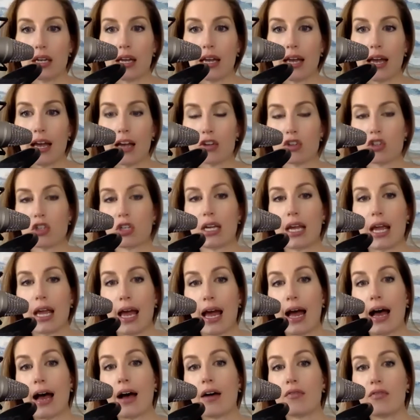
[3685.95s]
actually
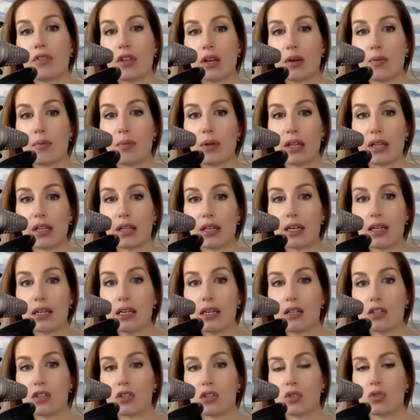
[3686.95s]
have the
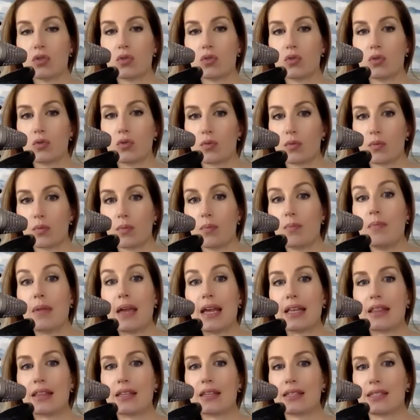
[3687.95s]
ability to
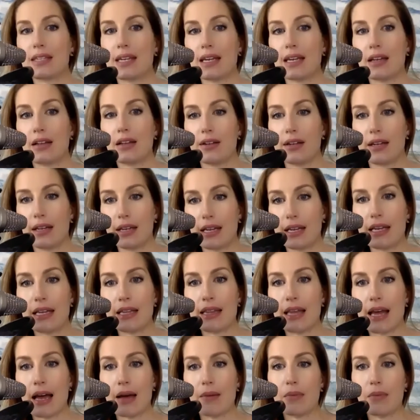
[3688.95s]
make the sale
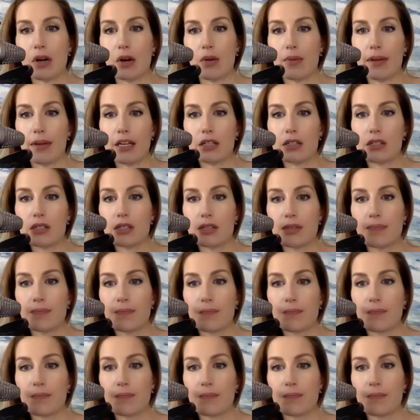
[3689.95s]
in that moment.